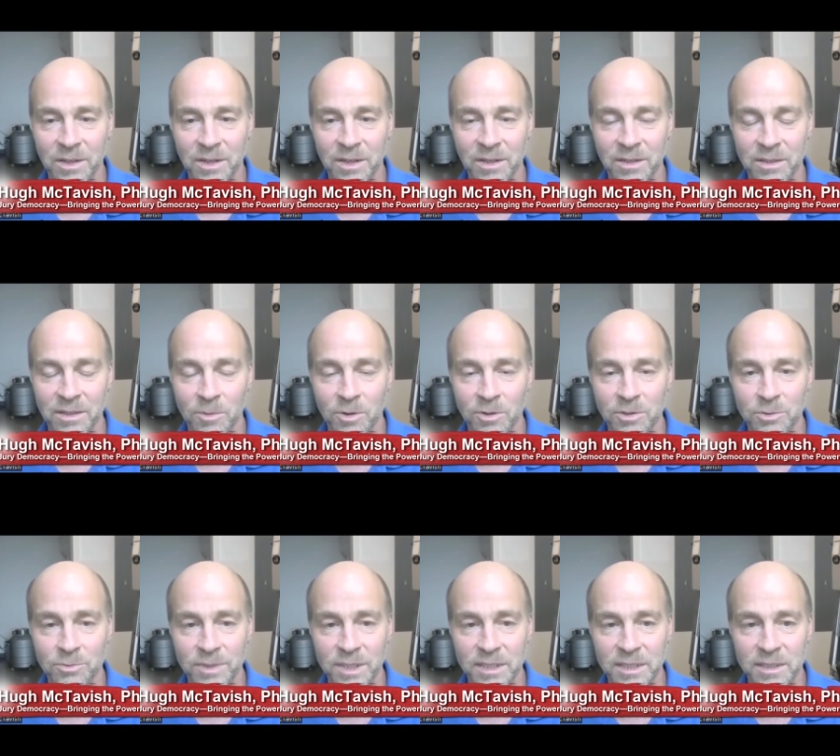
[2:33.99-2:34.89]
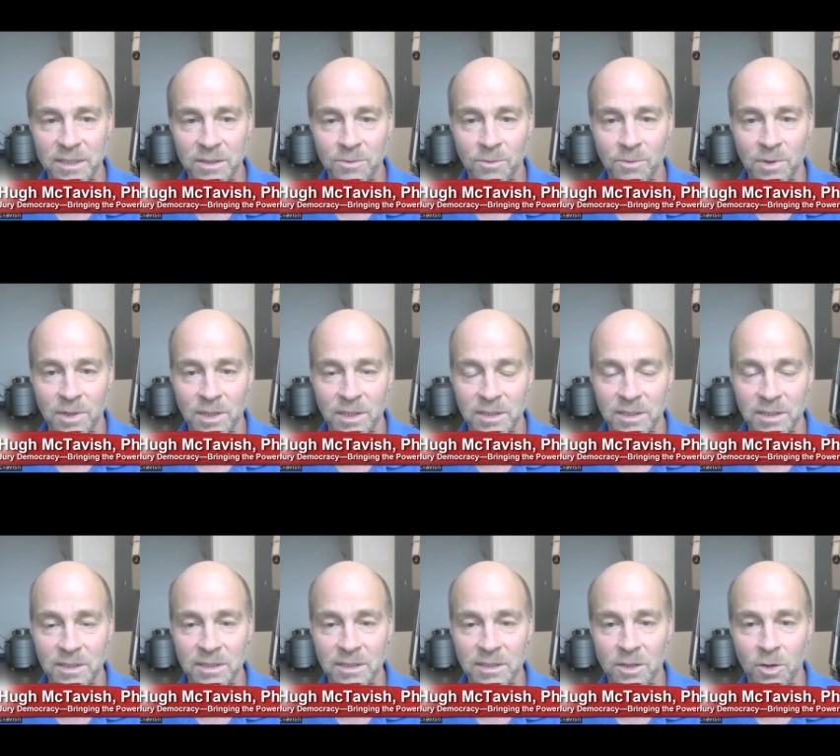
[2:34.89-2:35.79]
uh, the most recent
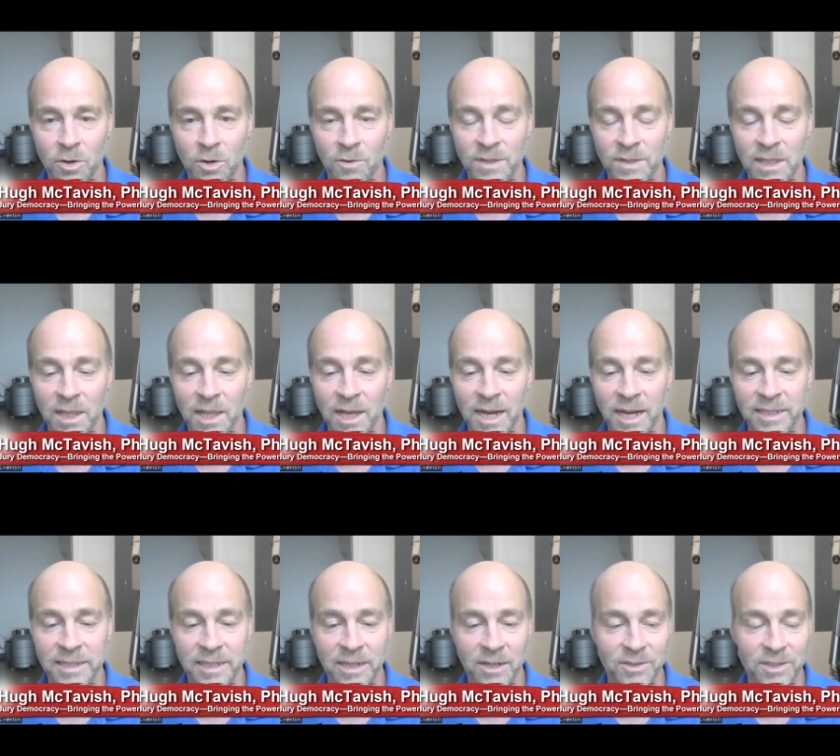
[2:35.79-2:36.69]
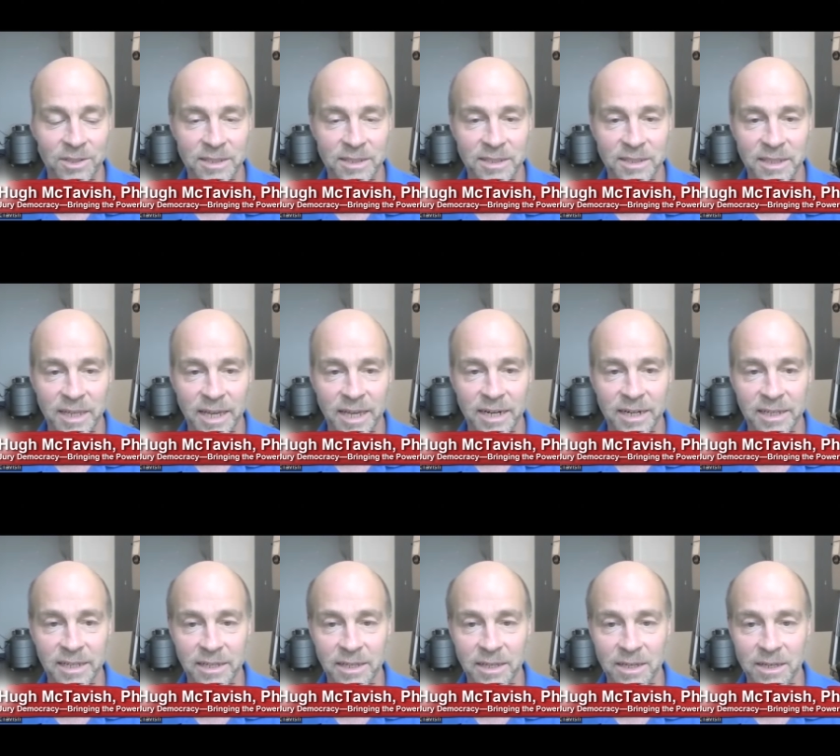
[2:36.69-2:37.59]
was COVID Lockdown
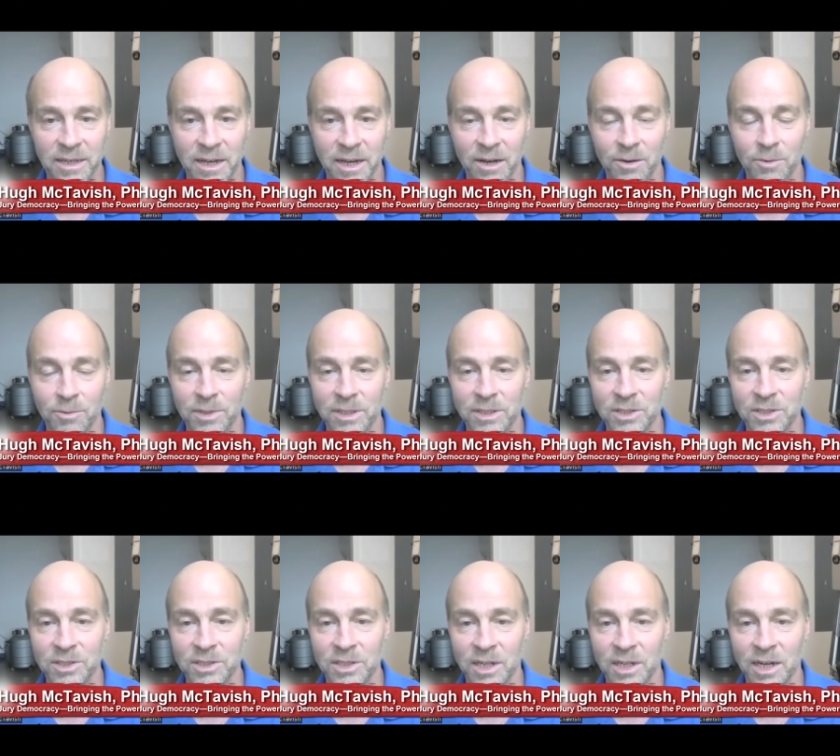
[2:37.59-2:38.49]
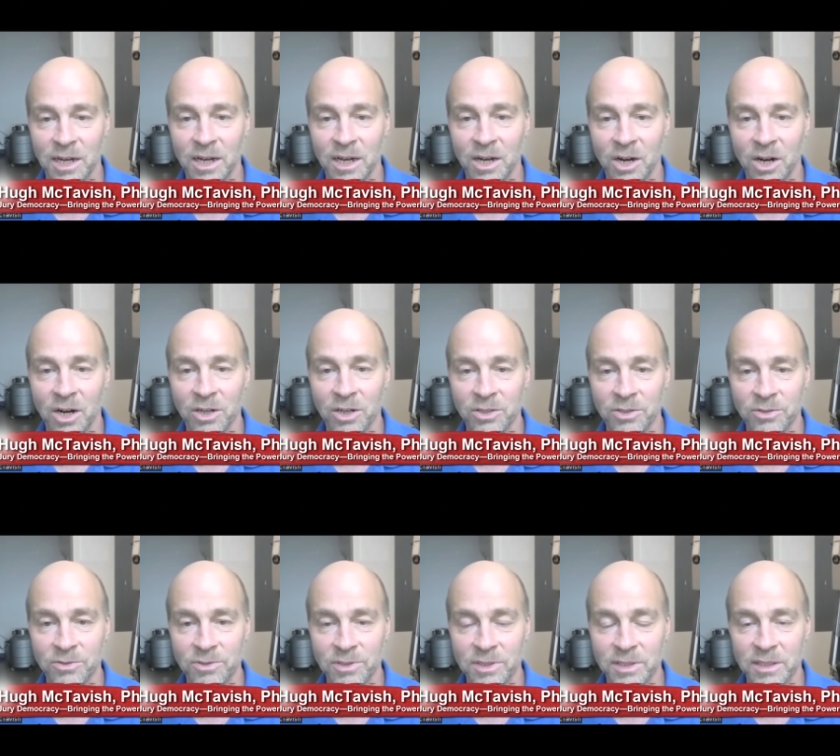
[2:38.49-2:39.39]
Insanity, uh, which uh,
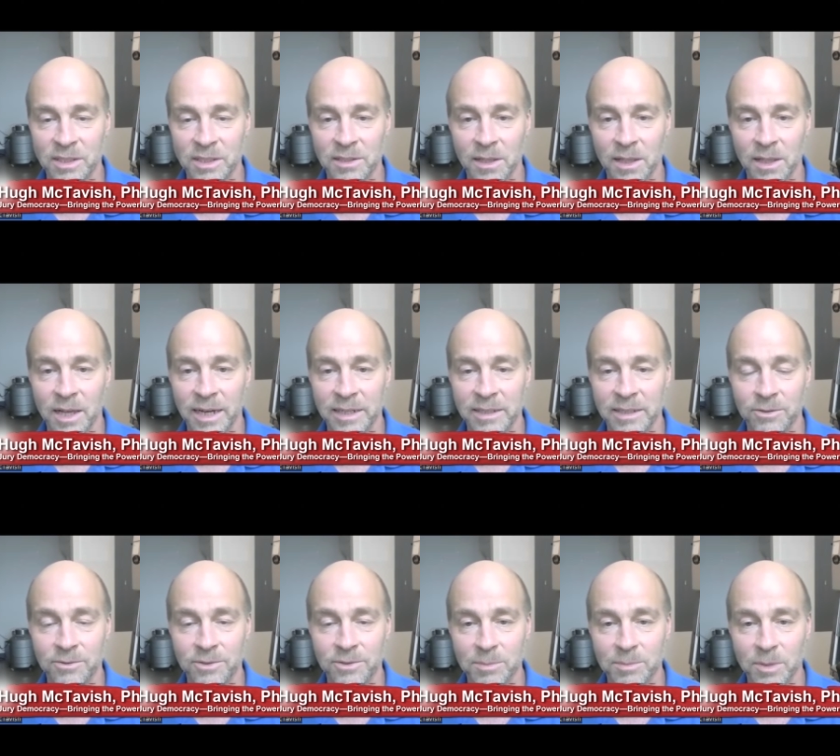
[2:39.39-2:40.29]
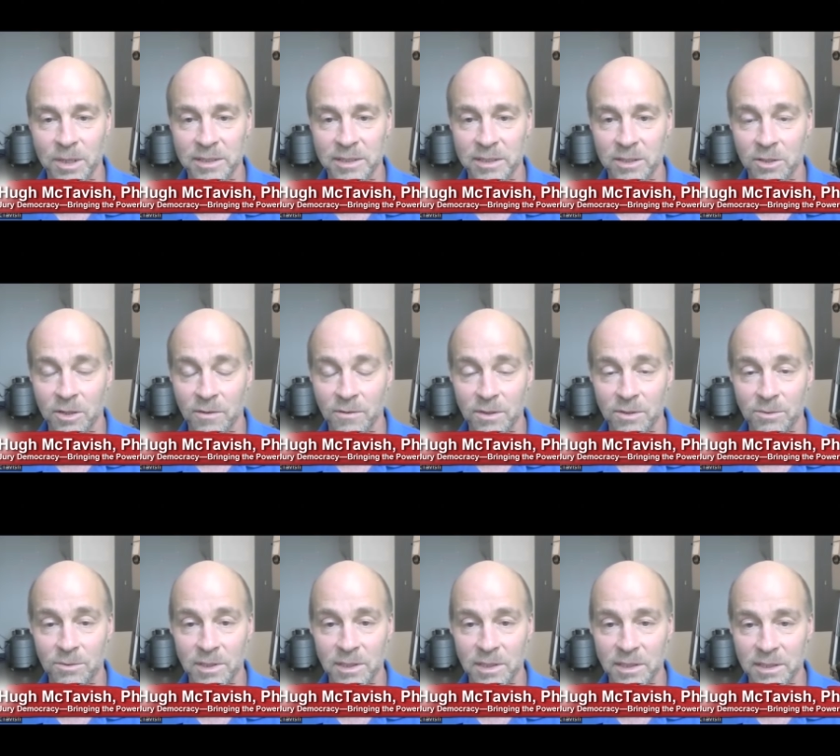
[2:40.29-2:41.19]
argues that the lockdown response to COVID
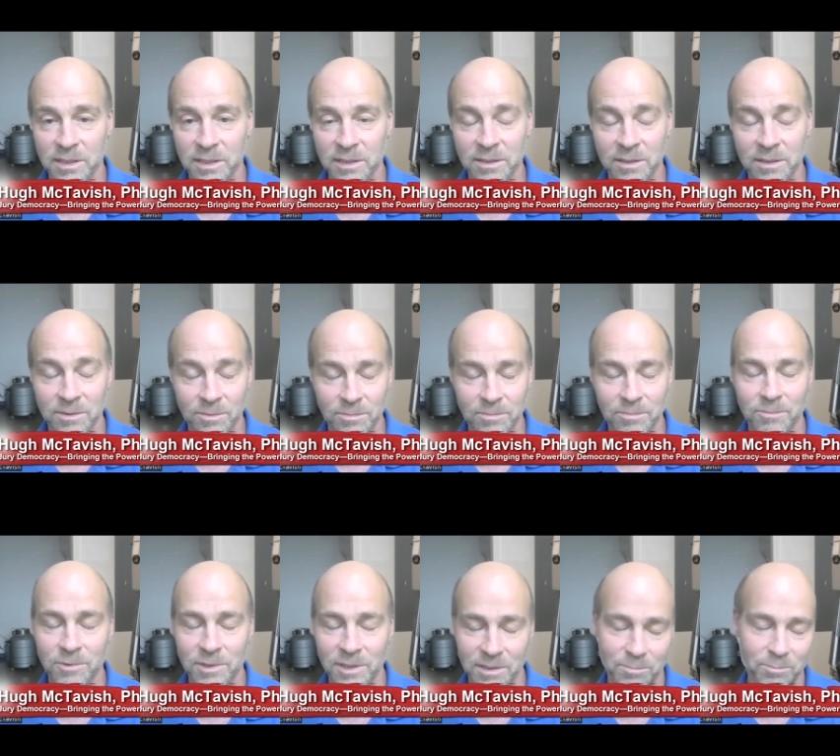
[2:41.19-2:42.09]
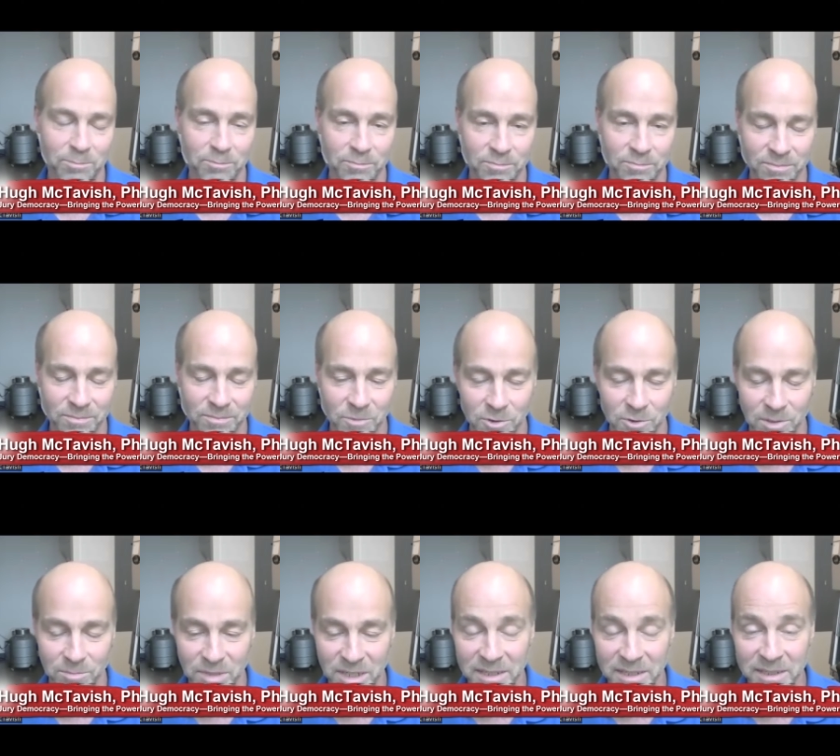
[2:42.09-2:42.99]
was was
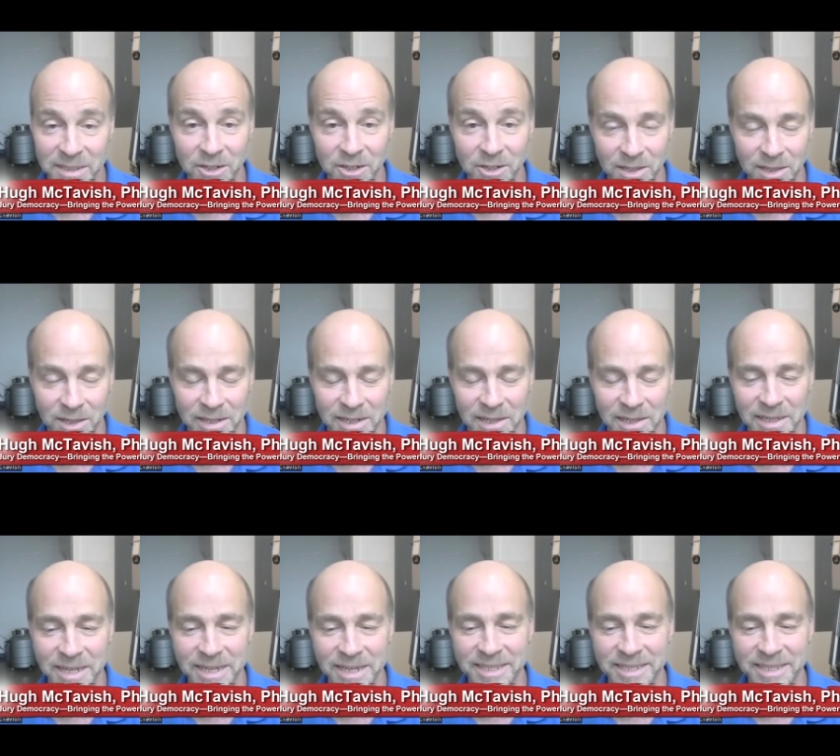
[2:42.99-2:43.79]
could be considered clinically